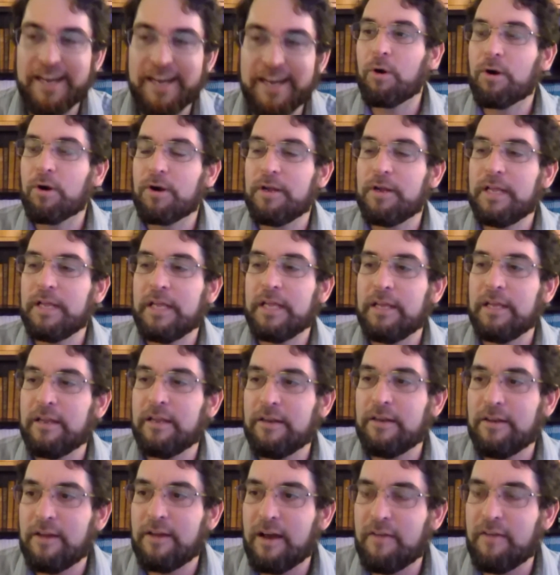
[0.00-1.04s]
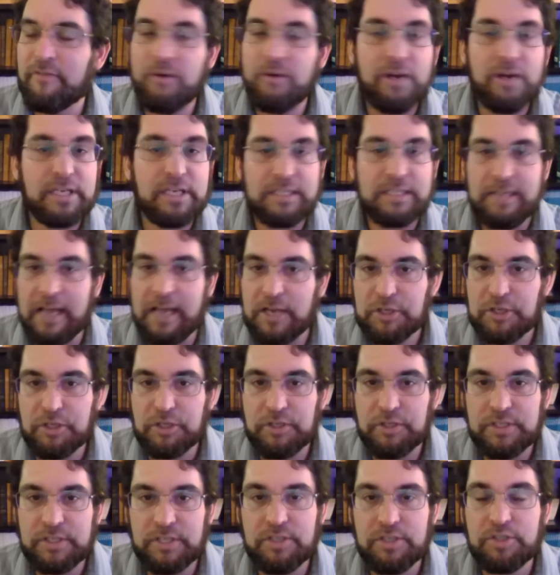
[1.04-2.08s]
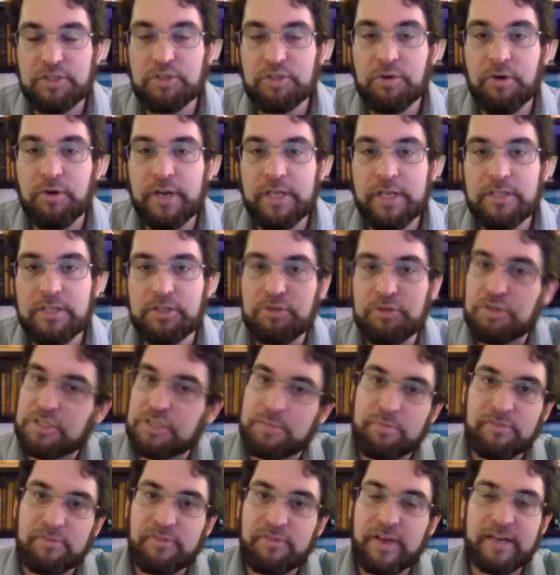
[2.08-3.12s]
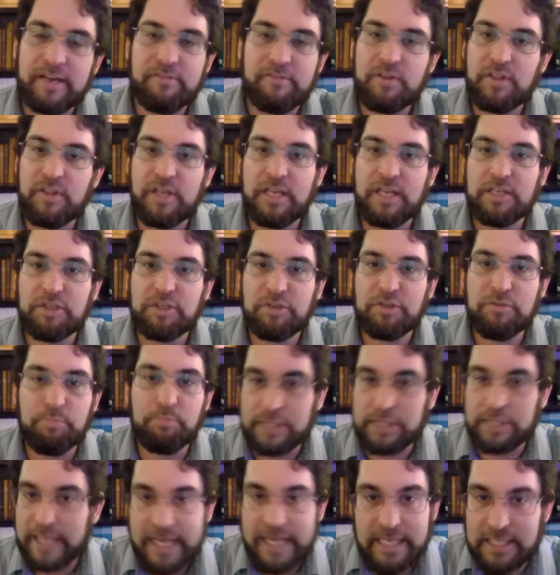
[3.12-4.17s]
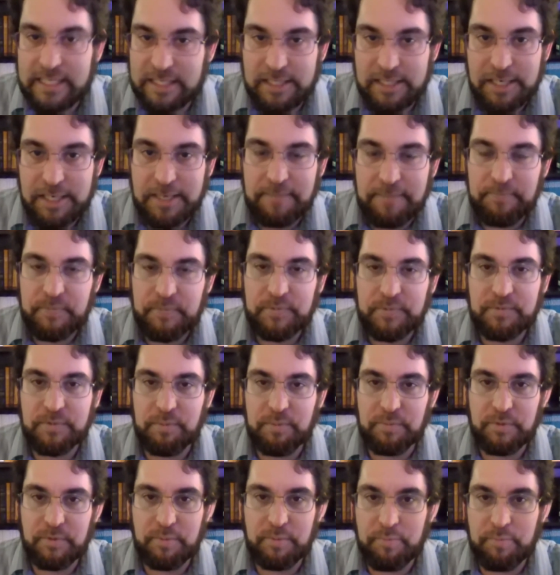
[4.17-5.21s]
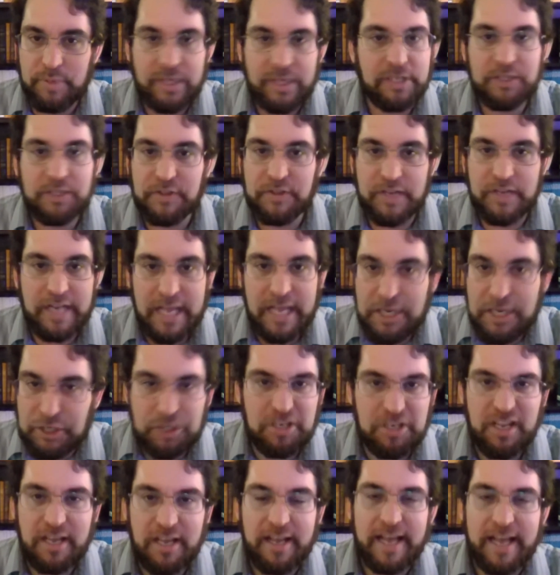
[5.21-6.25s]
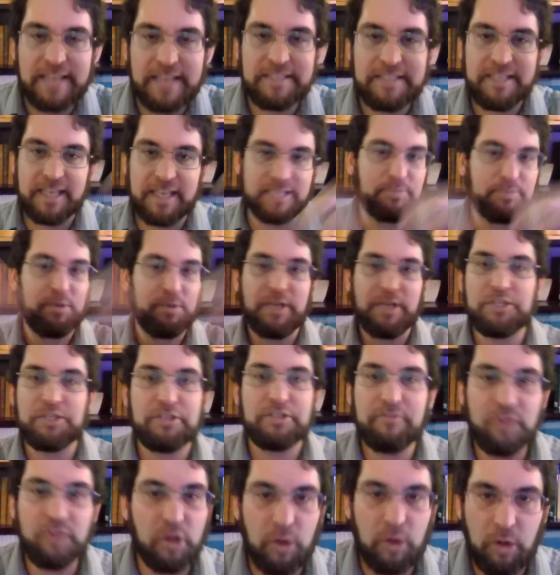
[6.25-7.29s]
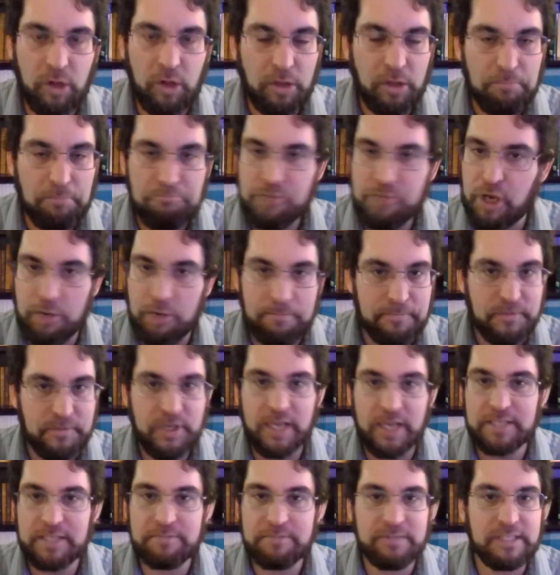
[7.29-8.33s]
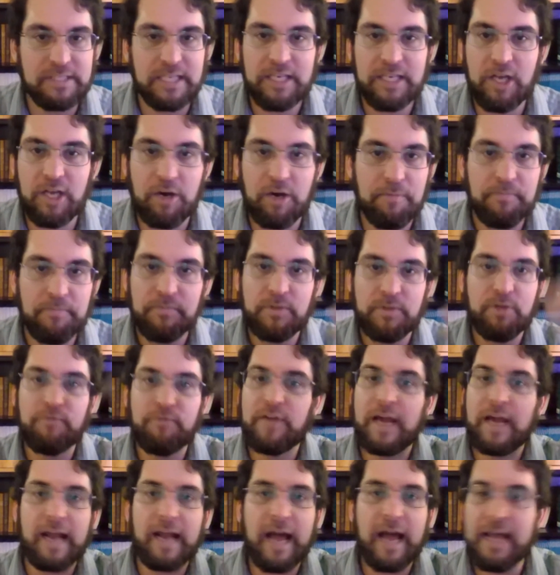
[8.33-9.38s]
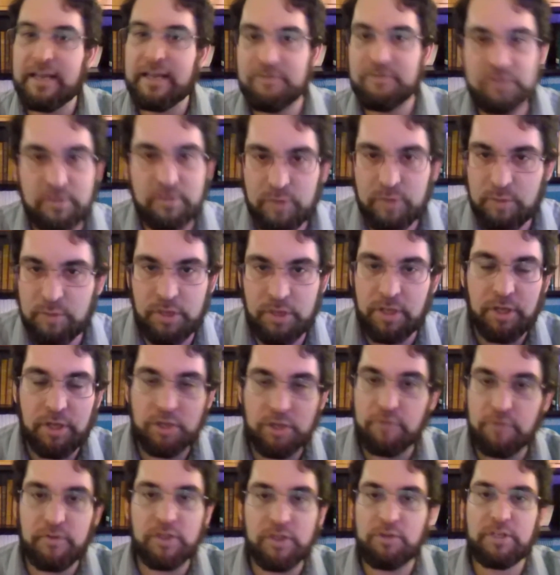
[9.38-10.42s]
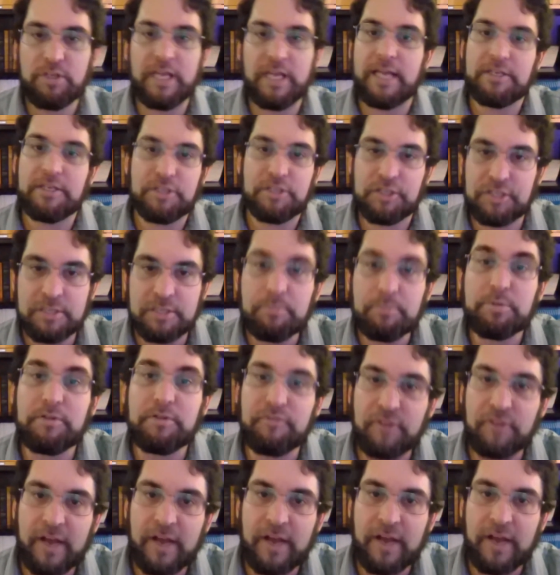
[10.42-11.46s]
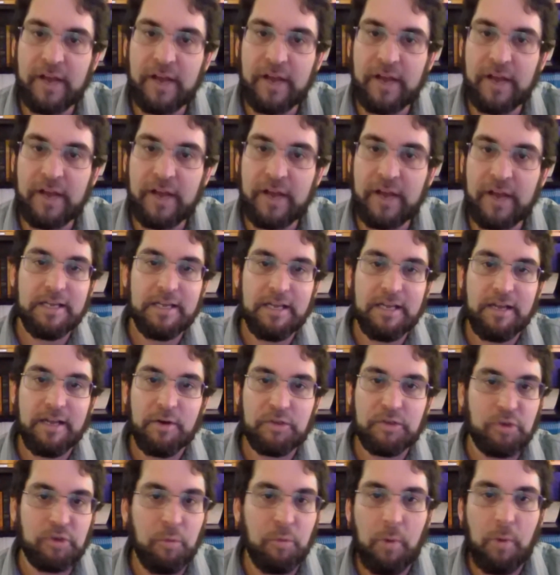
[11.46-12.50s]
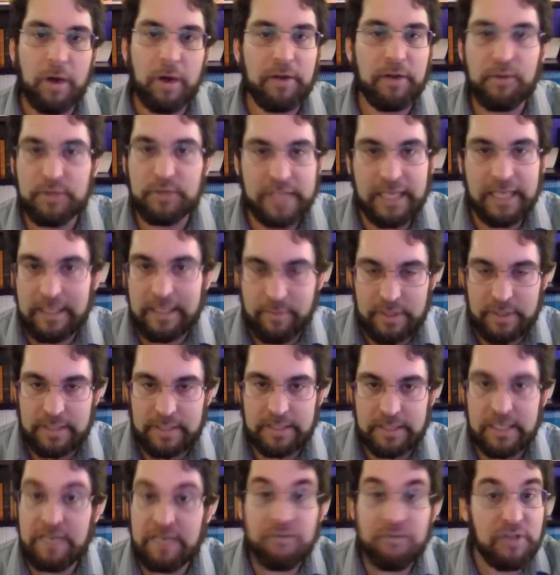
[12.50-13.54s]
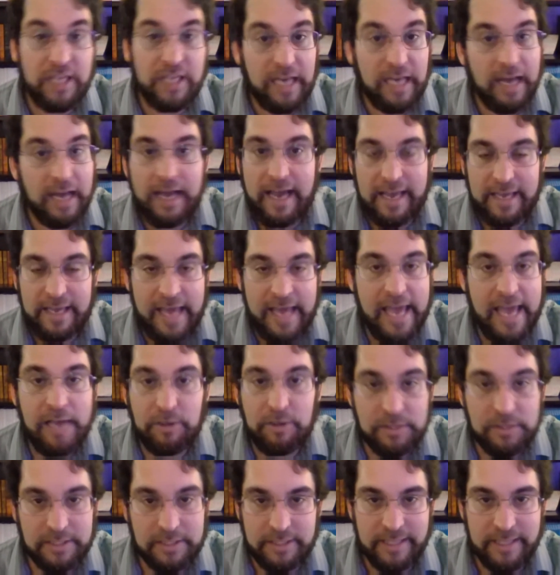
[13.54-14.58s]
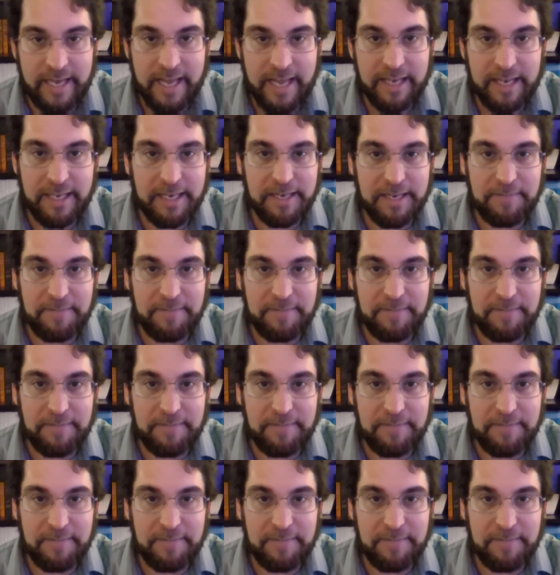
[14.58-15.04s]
Or in various nationalist historians who simplified everything to place, to the nation as the explanation of the whole. No, Dawson would say, no, you've got IFWP. You can't just simplify it to one of those elements. Even the I, Hegel did that.